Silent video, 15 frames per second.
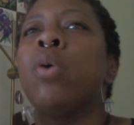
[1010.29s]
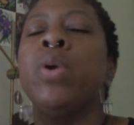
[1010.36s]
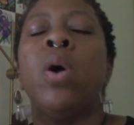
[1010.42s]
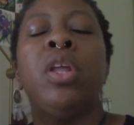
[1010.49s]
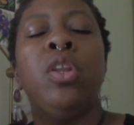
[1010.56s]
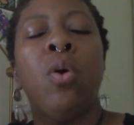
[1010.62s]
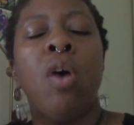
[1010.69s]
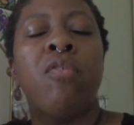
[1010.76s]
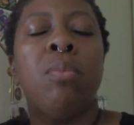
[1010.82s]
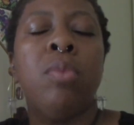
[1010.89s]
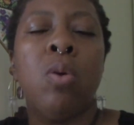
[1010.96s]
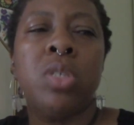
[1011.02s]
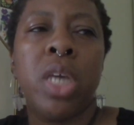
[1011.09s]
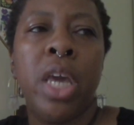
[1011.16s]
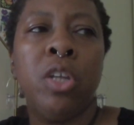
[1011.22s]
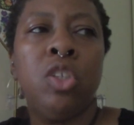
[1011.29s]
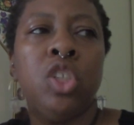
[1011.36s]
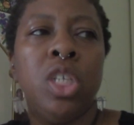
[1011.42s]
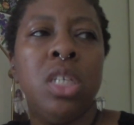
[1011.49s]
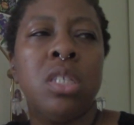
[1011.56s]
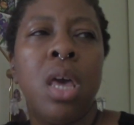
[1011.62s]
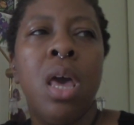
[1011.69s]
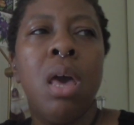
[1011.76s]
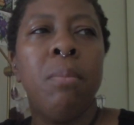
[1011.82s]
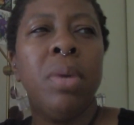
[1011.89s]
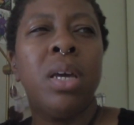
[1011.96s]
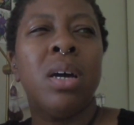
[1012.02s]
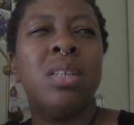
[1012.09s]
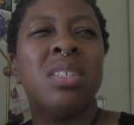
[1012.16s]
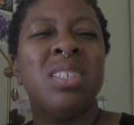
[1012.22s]
We only know it from those energies
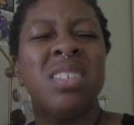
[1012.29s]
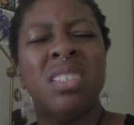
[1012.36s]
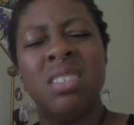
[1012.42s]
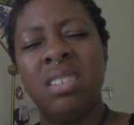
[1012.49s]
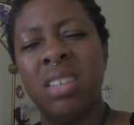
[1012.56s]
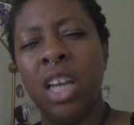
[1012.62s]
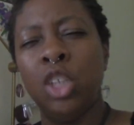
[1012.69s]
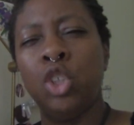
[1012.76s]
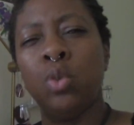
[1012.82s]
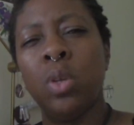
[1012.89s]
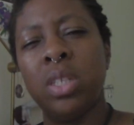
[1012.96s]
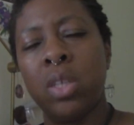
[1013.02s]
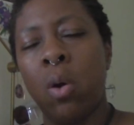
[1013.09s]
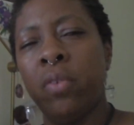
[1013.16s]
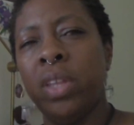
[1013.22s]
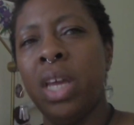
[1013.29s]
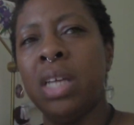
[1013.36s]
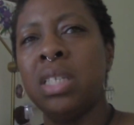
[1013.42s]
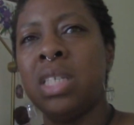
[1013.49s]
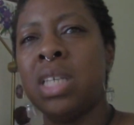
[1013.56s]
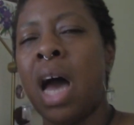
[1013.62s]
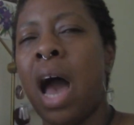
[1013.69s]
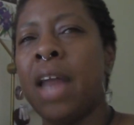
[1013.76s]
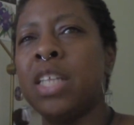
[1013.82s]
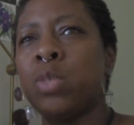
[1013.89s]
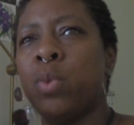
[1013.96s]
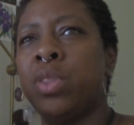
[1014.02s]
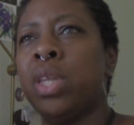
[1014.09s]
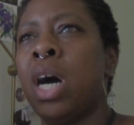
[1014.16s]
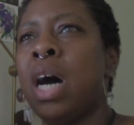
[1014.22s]
because it's instinctual. It's on the inside. It's
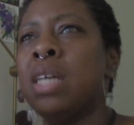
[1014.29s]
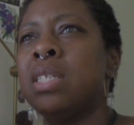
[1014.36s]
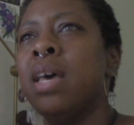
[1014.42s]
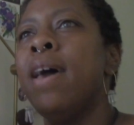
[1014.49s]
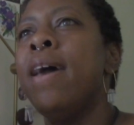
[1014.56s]
with us.